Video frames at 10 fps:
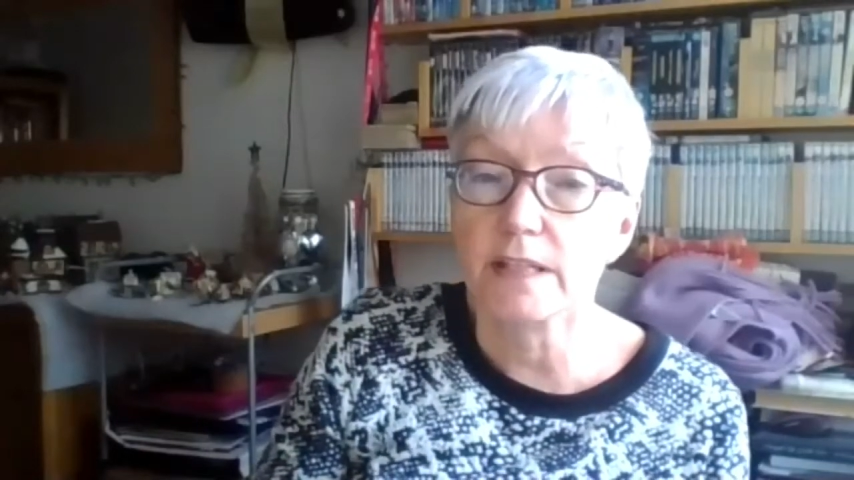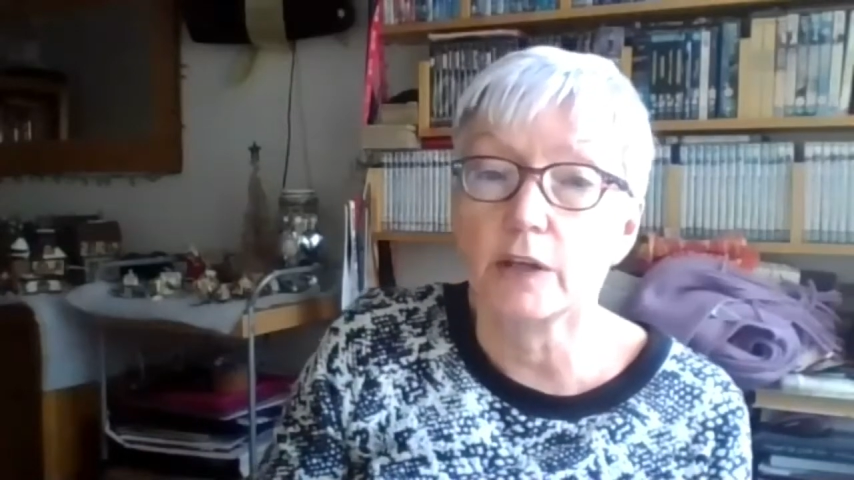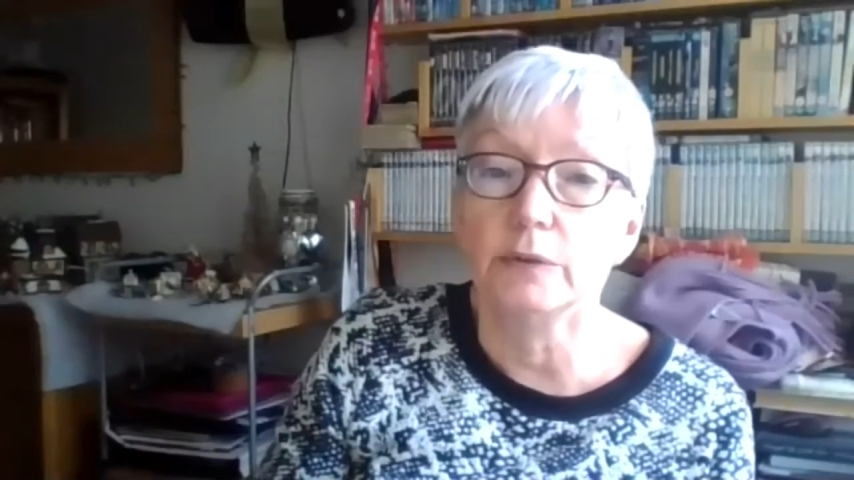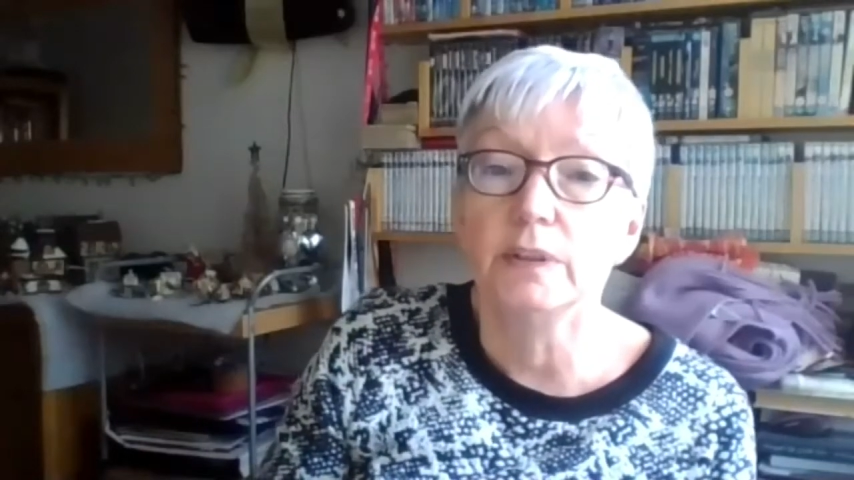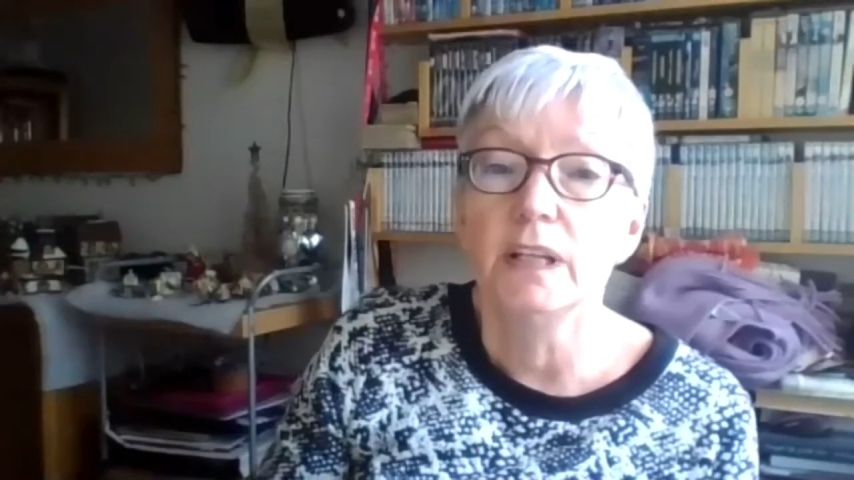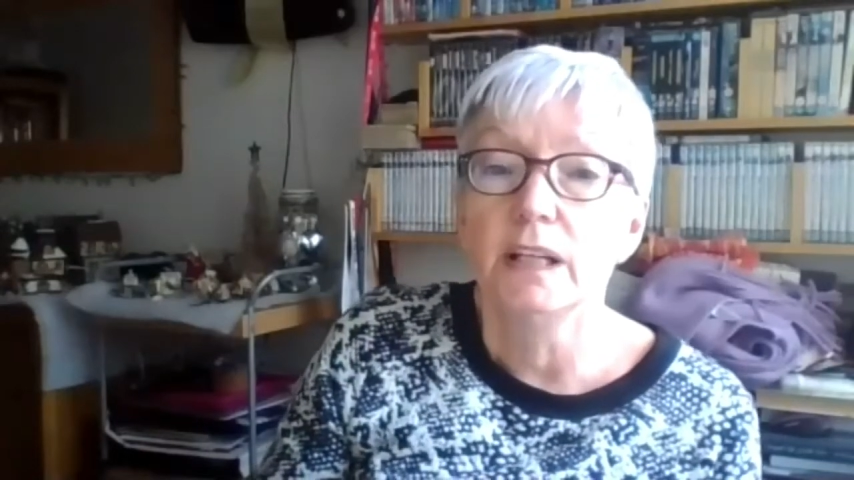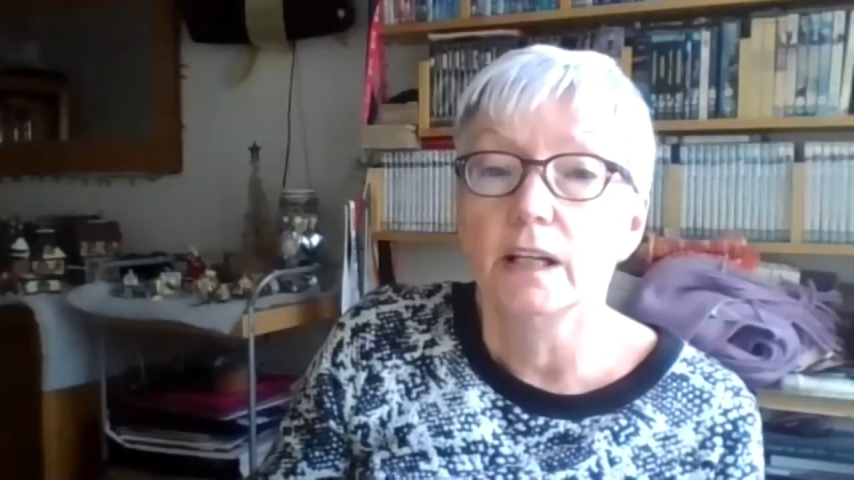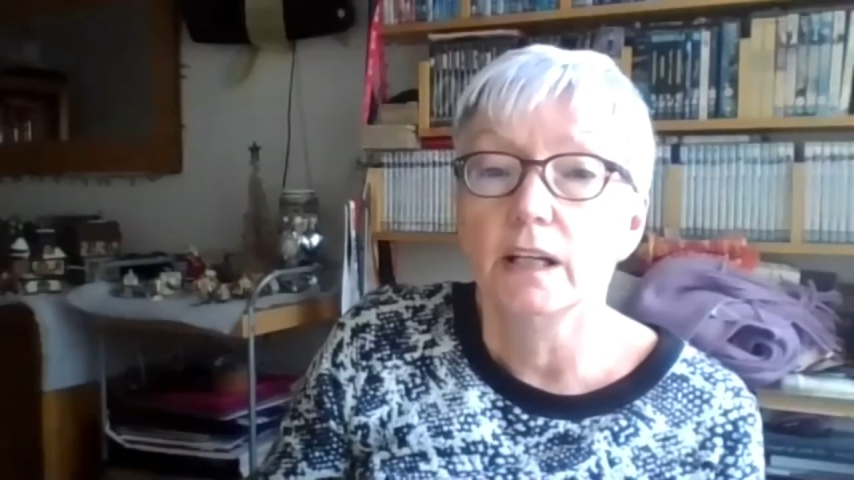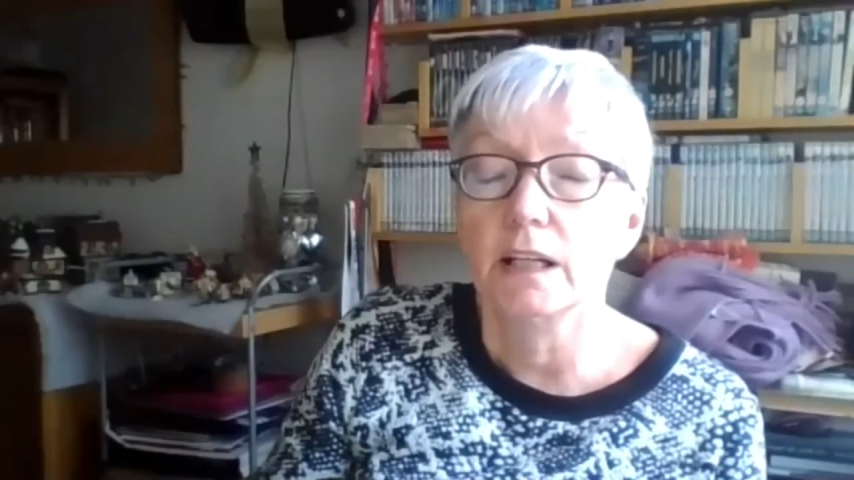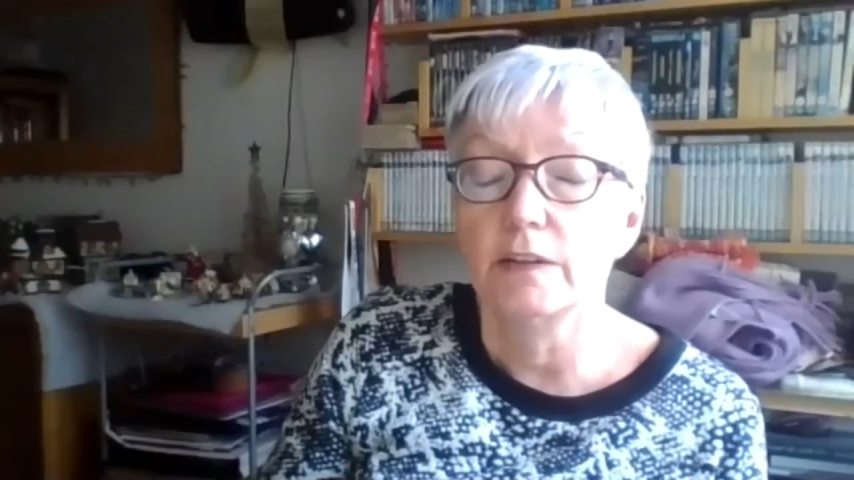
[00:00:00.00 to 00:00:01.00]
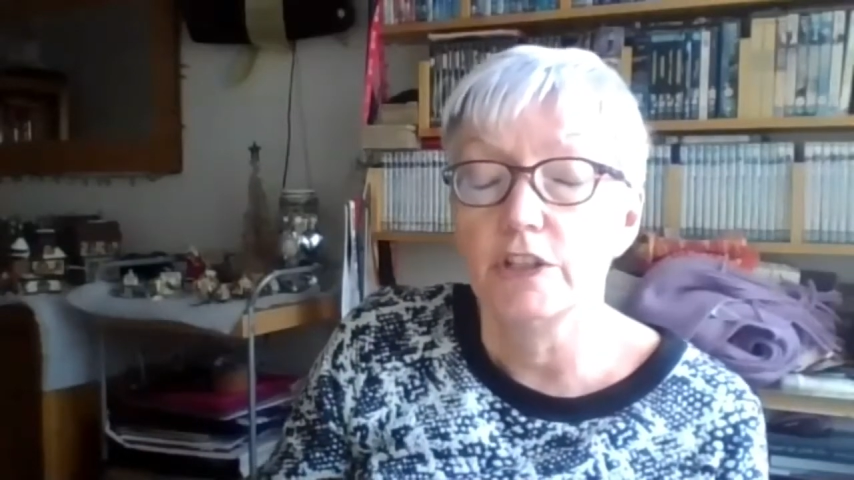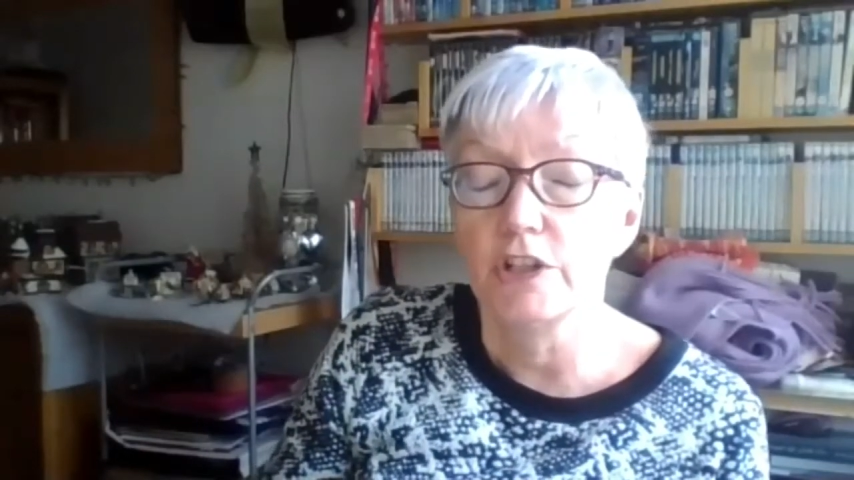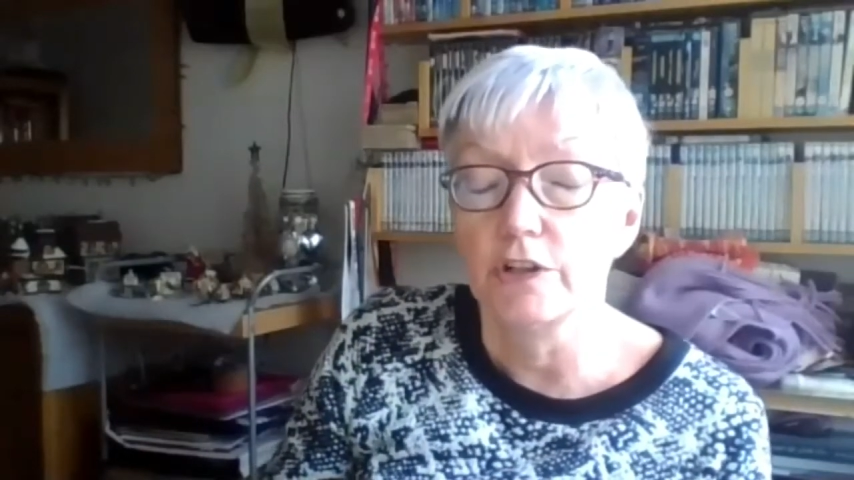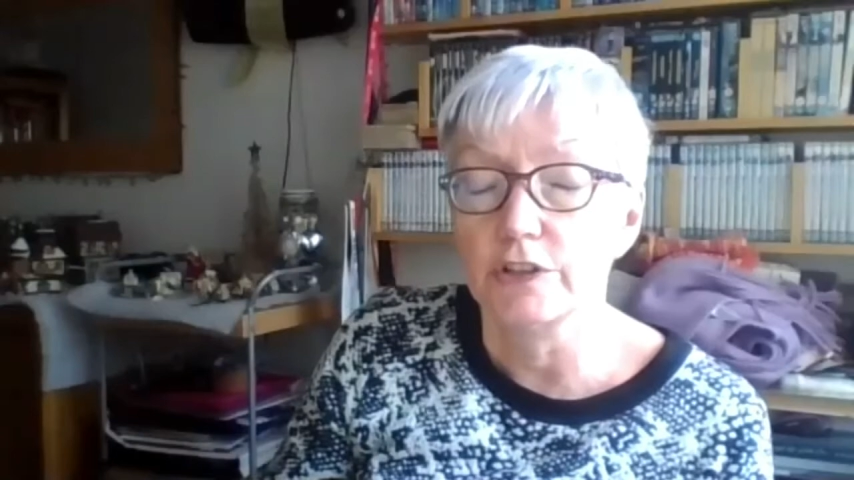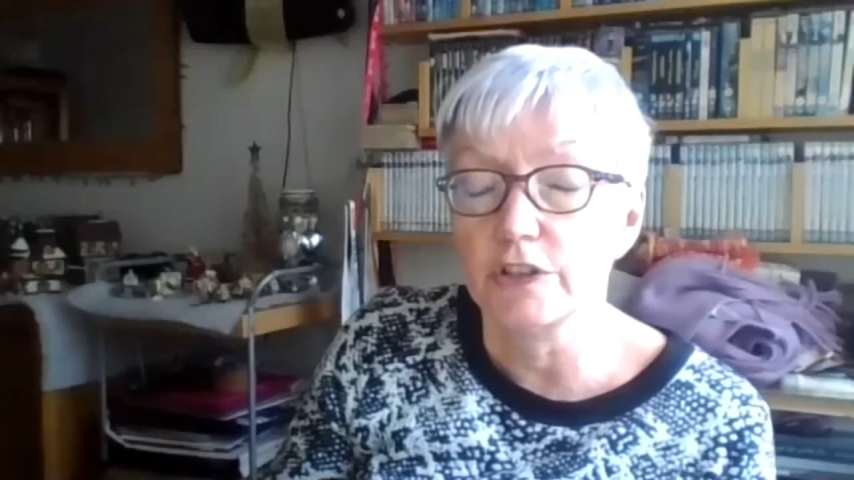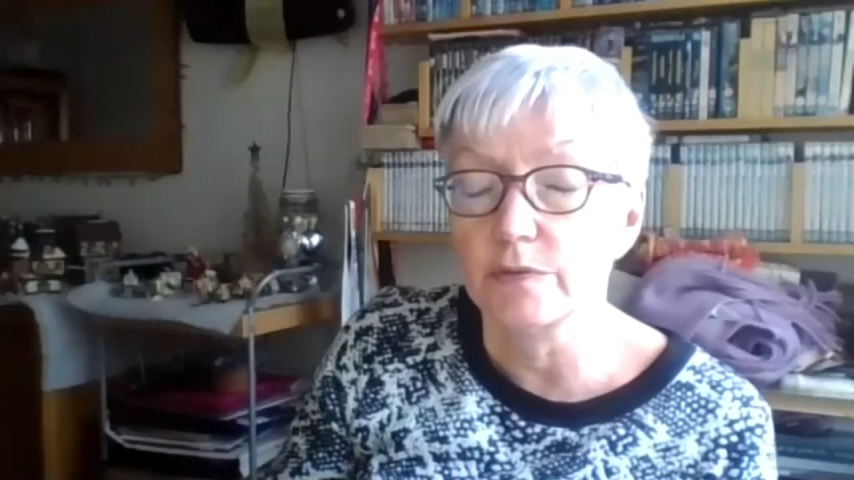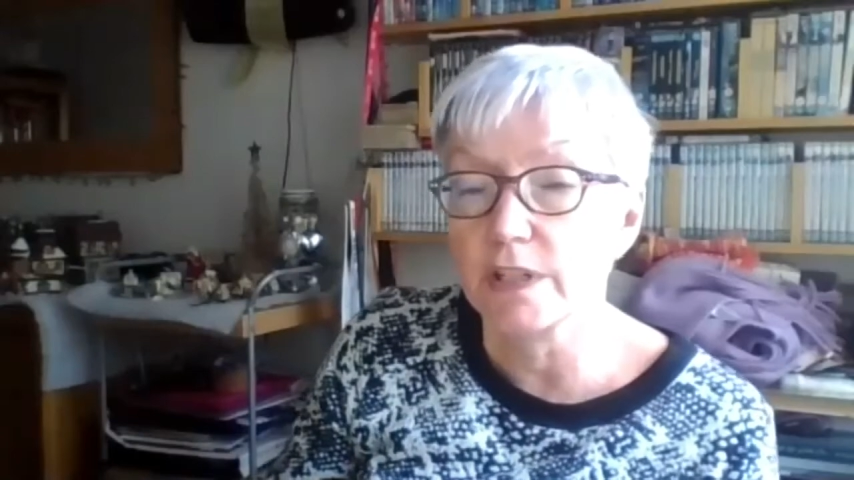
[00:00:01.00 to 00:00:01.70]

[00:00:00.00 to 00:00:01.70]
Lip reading: so I can only charge to a